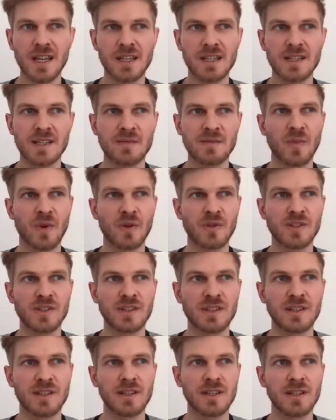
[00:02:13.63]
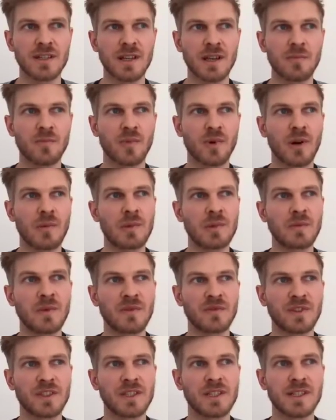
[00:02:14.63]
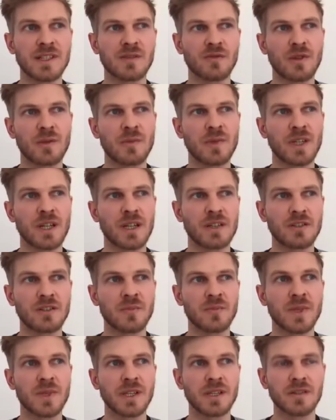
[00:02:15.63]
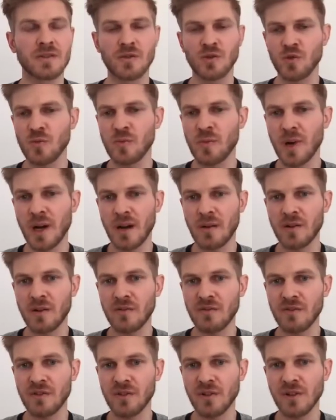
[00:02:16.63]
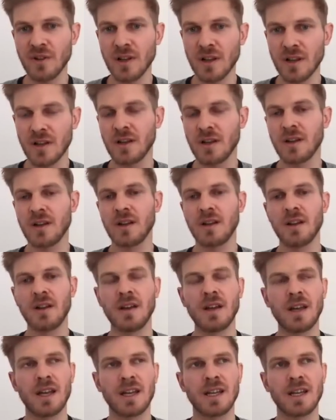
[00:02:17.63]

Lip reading: it's mostly a problem of the discriminator being too powerful. And